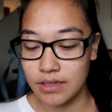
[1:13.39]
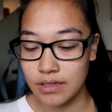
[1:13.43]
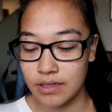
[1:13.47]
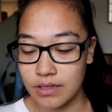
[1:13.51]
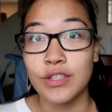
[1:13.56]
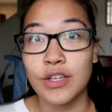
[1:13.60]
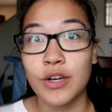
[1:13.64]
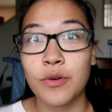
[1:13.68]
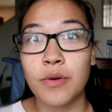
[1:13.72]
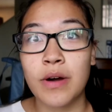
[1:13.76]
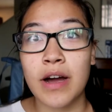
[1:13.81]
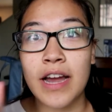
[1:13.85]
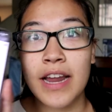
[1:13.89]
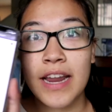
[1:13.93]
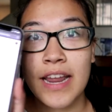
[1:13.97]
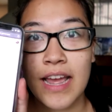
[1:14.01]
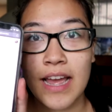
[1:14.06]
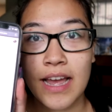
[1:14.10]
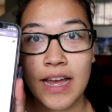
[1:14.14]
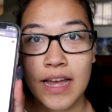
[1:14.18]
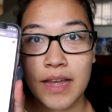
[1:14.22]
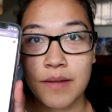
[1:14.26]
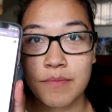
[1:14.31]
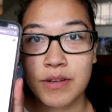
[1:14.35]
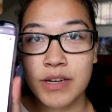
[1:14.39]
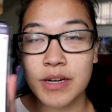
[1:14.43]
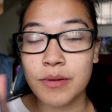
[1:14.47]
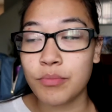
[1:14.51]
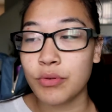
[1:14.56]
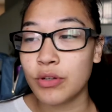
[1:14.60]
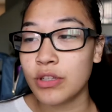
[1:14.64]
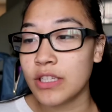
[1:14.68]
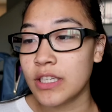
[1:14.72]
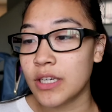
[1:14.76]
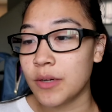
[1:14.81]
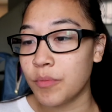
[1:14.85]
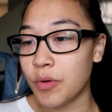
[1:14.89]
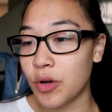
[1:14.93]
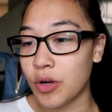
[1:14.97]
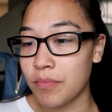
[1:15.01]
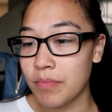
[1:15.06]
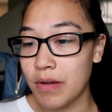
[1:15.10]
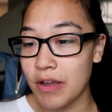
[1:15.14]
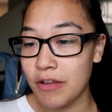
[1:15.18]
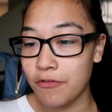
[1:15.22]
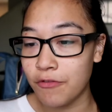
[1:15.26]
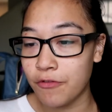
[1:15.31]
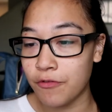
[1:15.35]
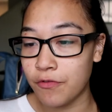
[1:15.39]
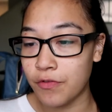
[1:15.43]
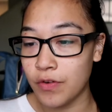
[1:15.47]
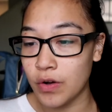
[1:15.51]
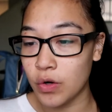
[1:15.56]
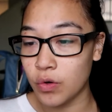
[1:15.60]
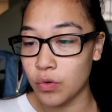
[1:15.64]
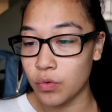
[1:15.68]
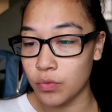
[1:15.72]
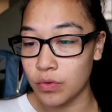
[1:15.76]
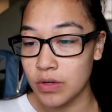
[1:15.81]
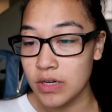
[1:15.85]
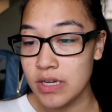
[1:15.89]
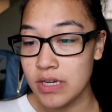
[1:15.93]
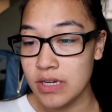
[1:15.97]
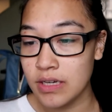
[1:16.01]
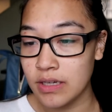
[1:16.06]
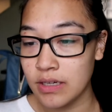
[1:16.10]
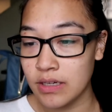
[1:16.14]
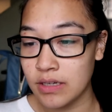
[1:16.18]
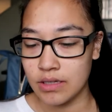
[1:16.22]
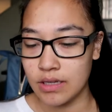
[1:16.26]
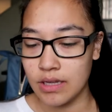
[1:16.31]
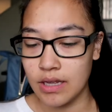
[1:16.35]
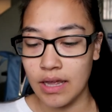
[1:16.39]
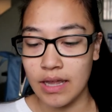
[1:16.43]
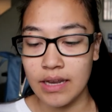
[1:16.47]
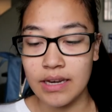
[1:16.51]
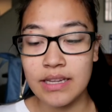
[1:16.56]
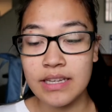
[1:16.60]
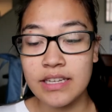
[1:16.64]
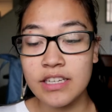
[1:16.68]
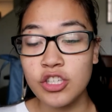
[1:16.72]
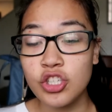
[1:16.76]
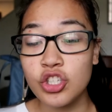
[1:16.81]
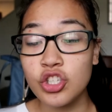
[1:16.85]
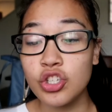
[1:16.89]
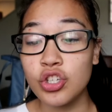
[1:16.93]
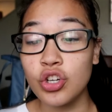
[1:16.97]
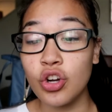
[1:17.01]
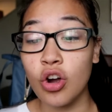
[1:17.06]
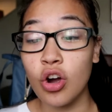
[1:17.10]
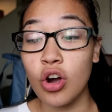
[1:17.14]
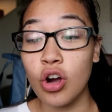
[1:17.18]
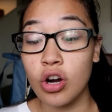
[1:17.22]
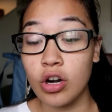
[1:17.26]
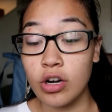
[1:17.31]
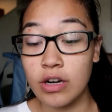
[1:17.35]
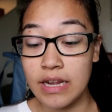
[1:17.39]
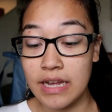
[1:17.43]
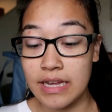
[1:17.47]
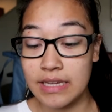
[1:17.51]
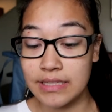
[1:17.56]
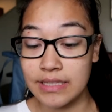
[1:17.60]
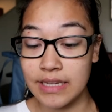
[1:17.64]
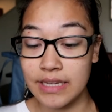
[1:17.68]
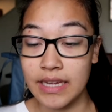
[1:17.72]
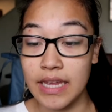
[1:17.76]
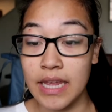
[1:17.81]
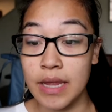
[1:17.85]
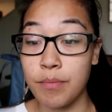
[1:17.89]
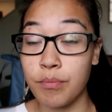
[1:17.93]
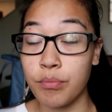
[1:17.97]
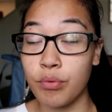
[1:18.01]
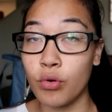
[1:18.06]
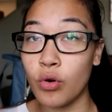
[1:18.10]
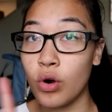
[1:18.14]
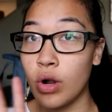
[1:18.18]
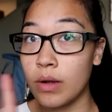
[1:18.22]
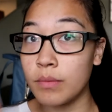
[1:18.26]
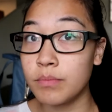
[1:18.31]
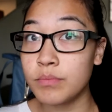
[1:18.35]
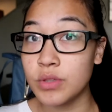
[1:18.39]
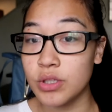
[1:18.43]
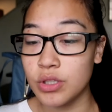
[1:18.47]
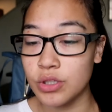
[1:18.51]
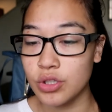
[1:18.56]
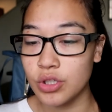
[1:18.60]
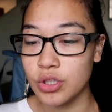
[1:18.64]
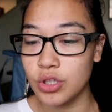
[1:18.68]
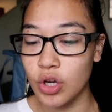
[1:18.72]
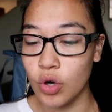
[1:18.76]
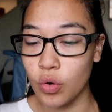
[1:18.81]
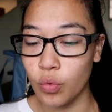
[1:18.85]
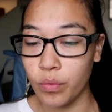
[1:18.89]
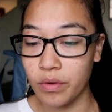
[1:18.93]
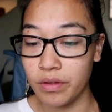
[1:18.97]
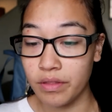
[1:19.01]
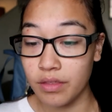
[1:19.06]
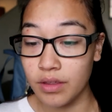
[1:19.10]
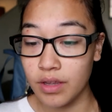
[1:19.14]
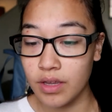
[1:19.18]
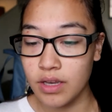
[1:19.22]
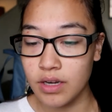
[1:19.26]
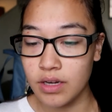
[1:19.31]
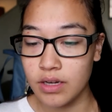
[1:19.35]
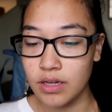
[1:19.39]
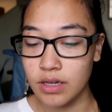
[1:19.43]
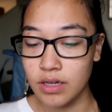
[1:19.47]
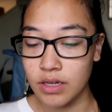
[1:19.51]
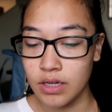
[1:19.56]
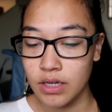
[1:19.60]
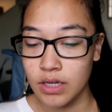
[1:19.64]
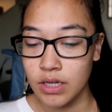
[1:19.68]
So I'm gonna pull it up on my phone, and each card has like a prompt to go with it.